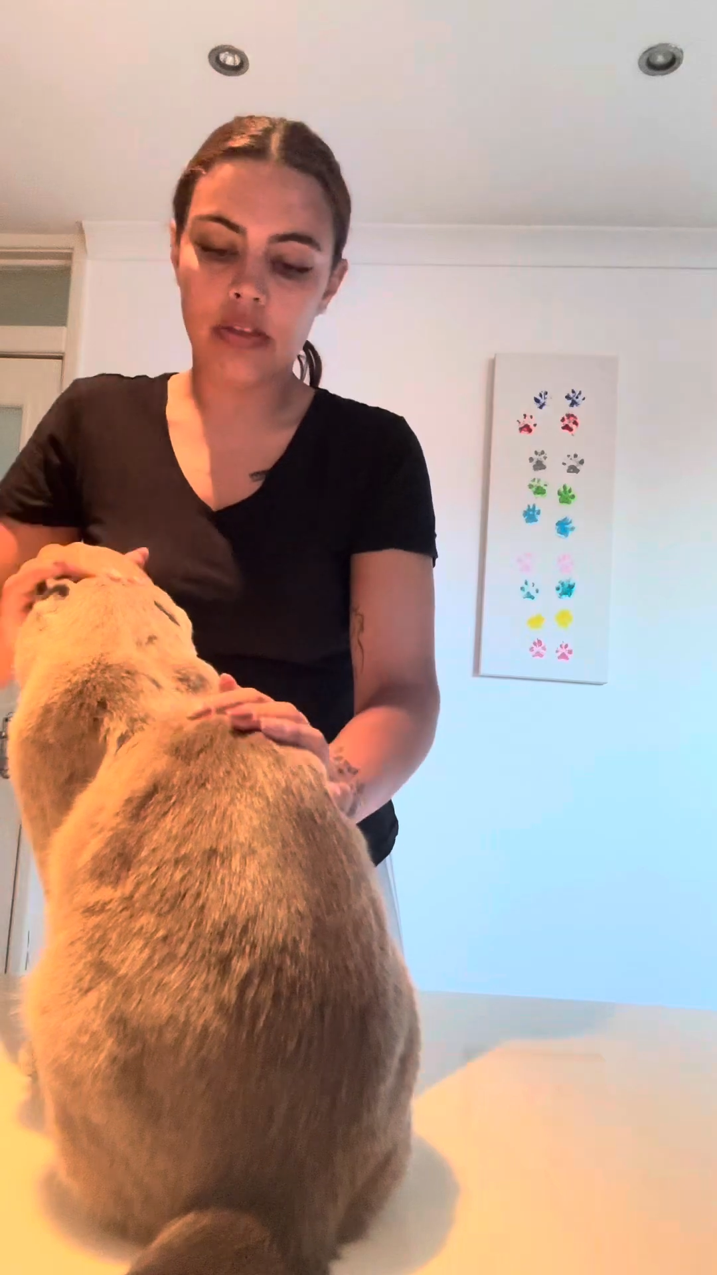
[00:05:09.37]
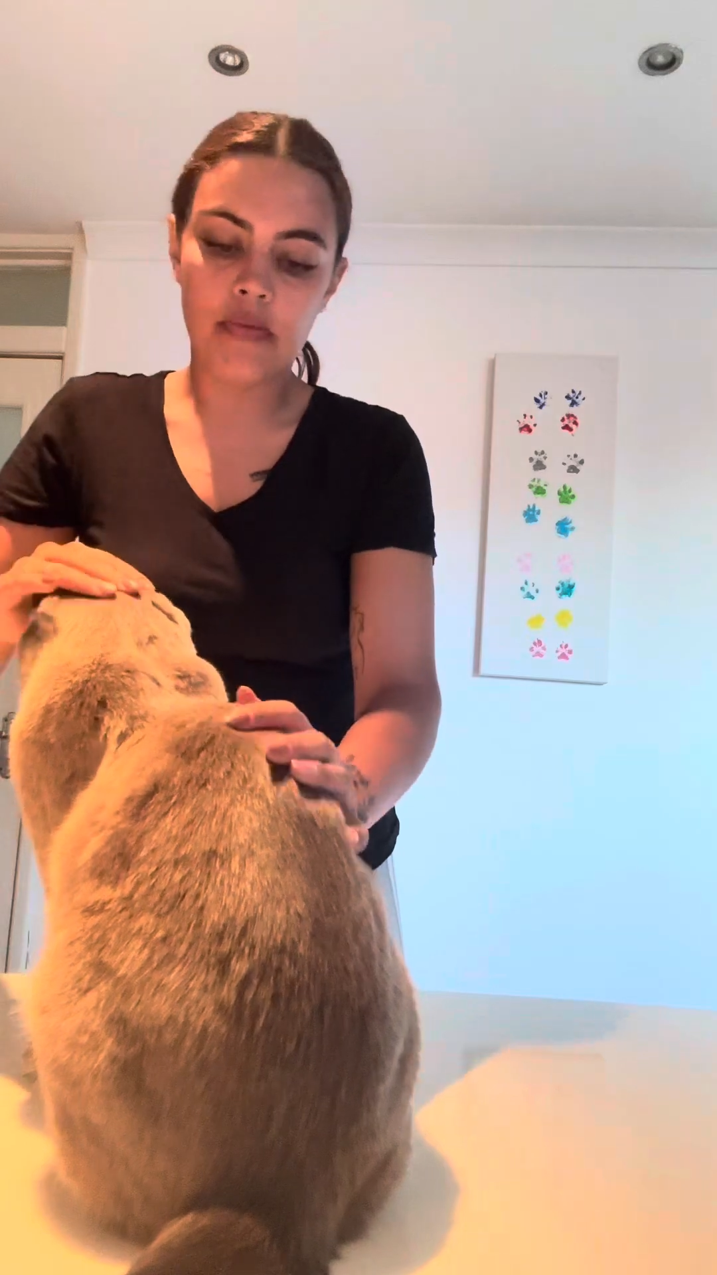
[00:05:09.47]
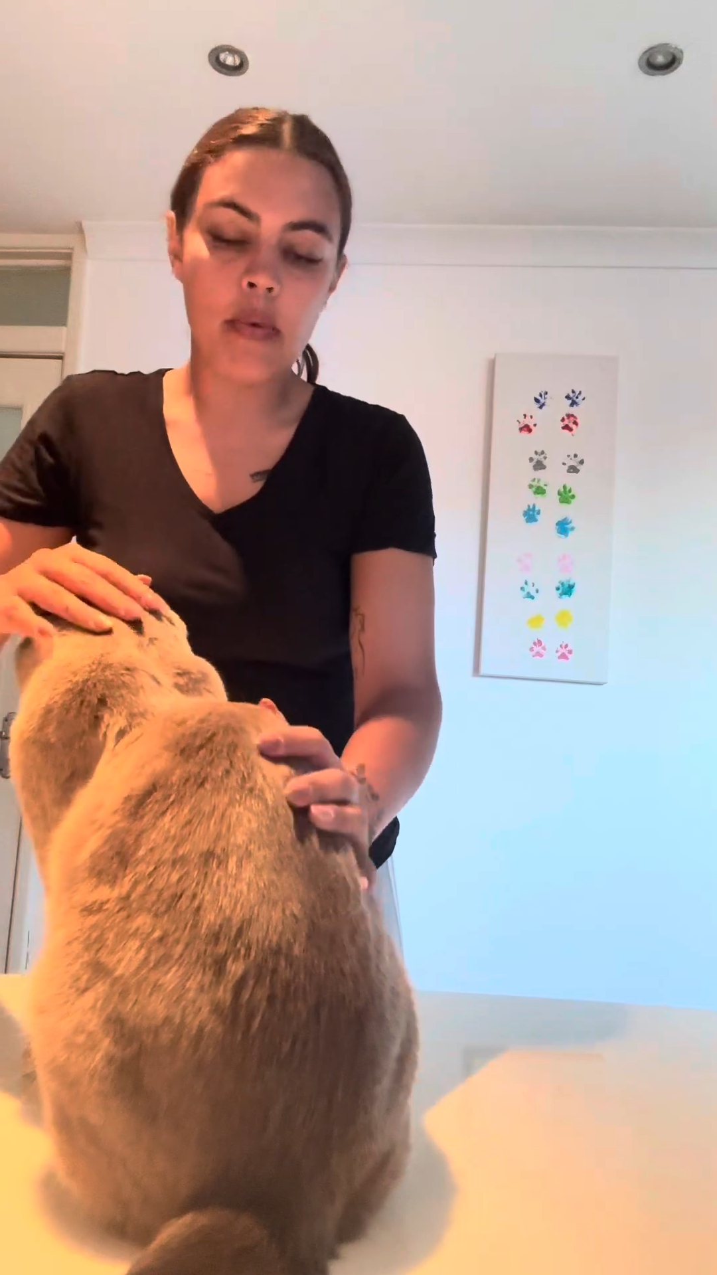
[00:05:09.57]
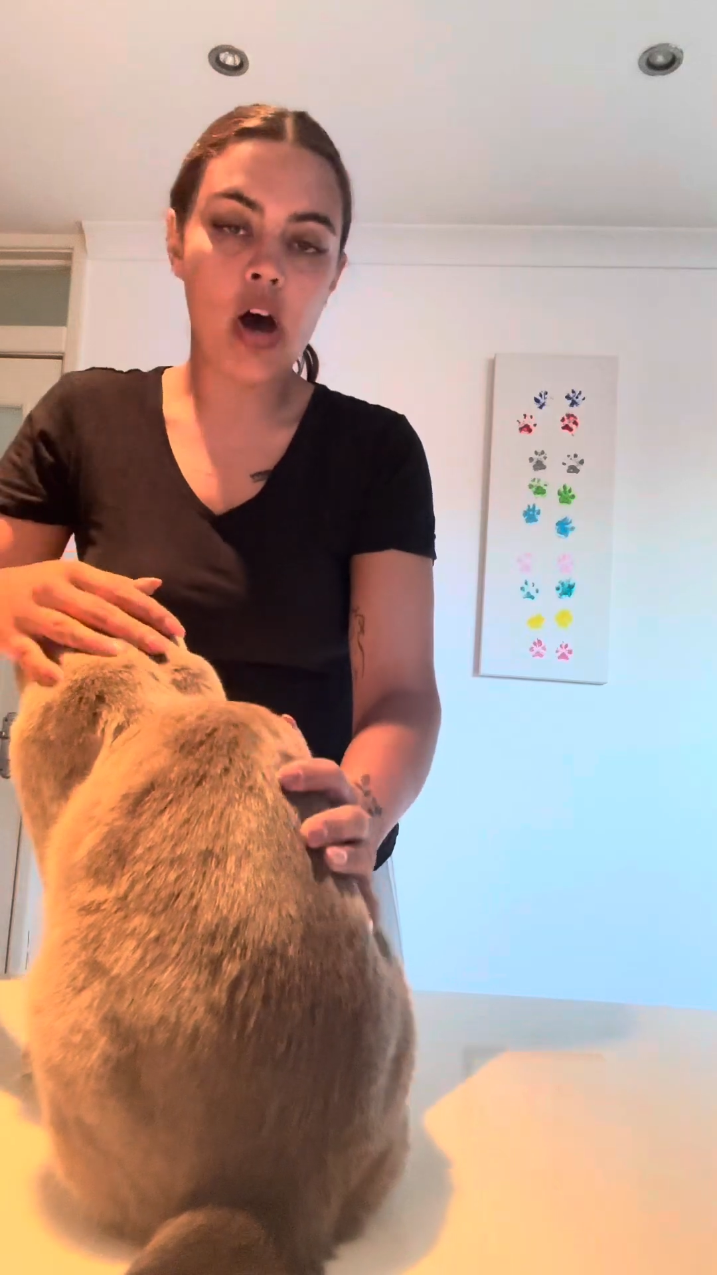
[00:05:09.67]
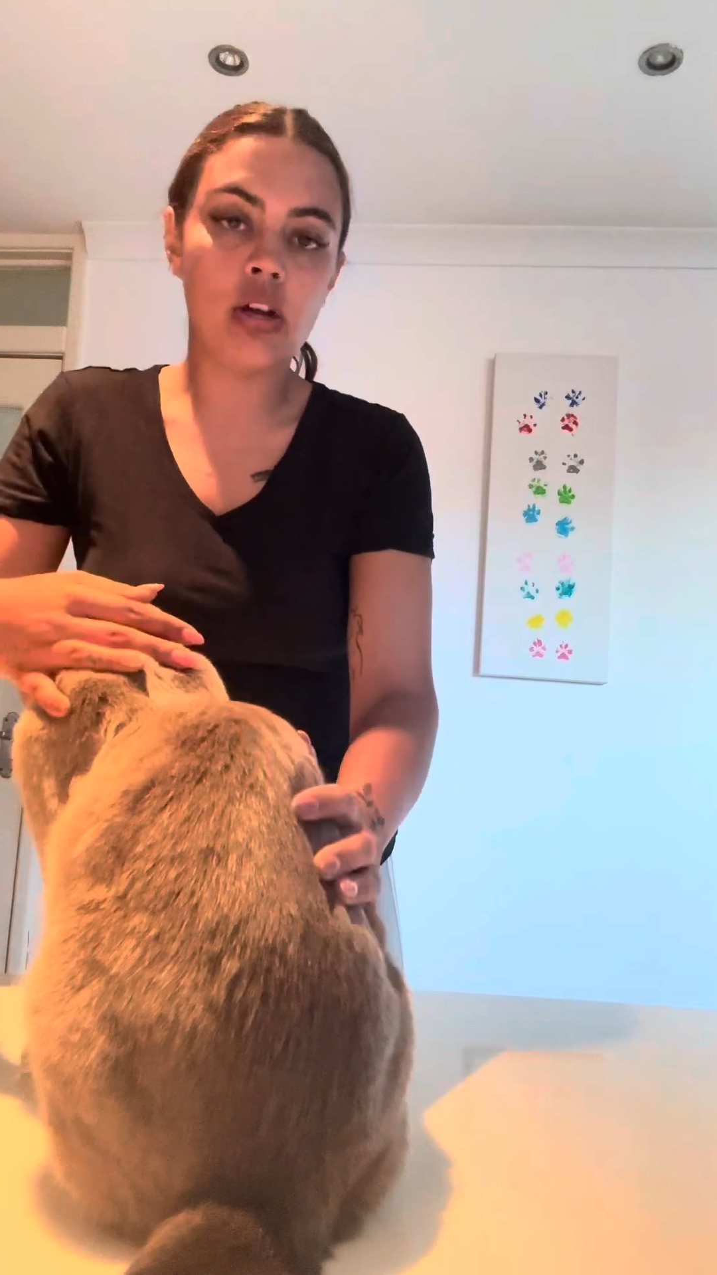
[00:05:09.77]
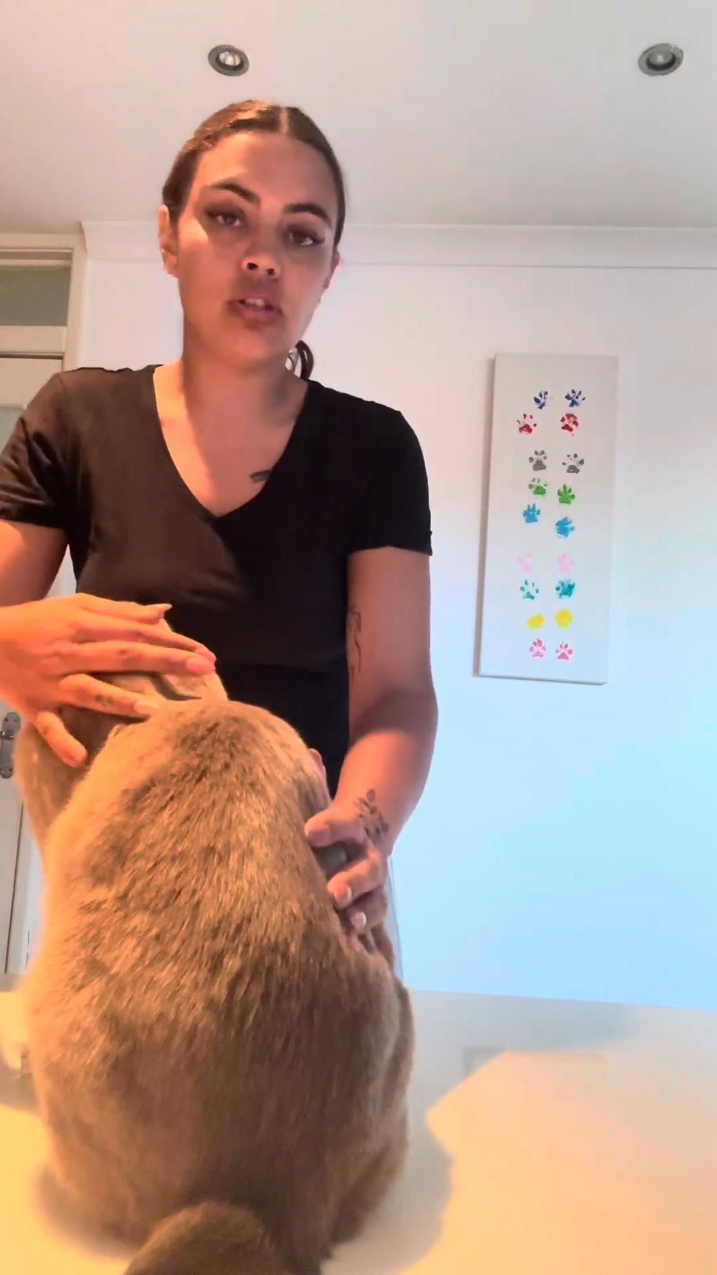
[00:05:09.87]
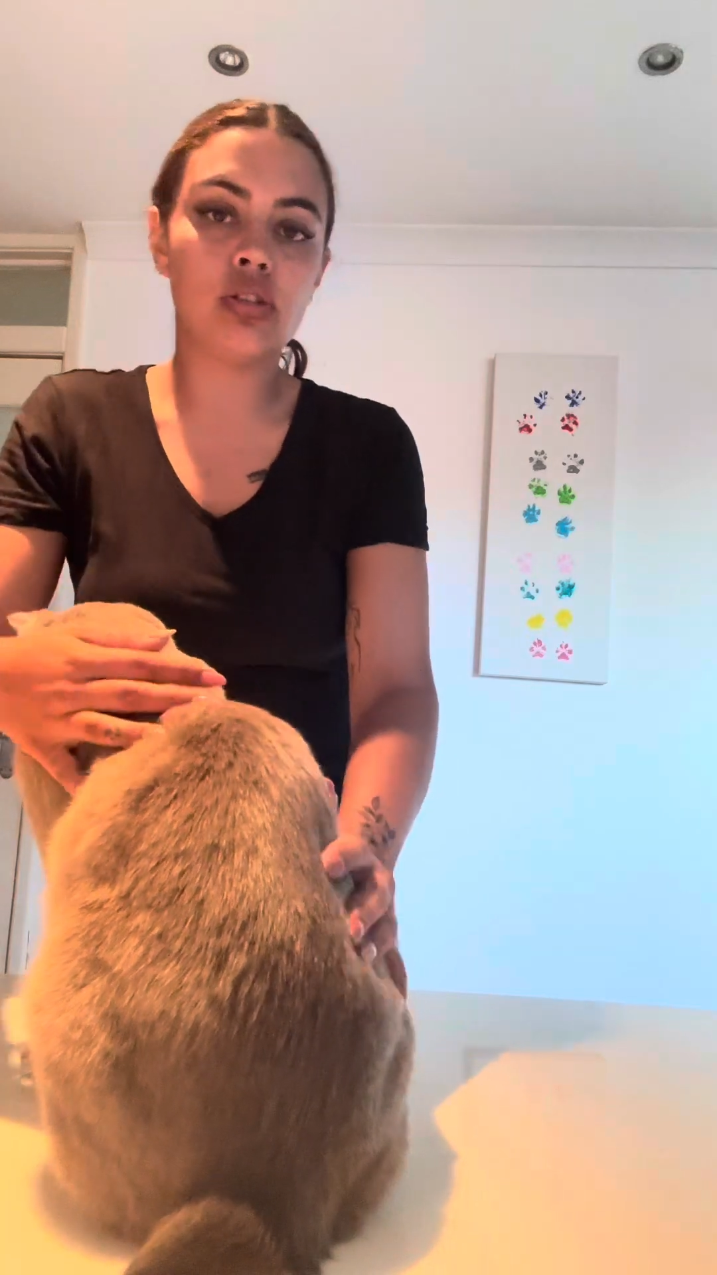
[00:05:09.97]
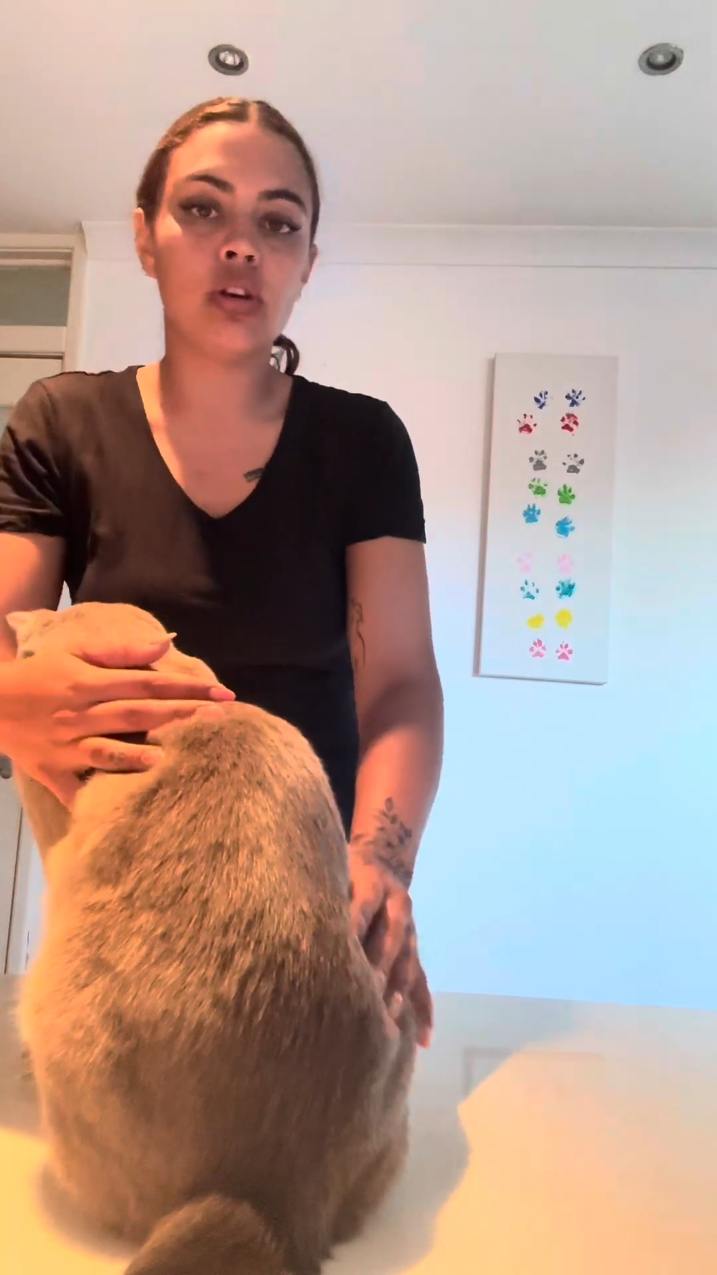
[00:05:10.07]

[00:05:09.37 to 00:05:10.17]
of March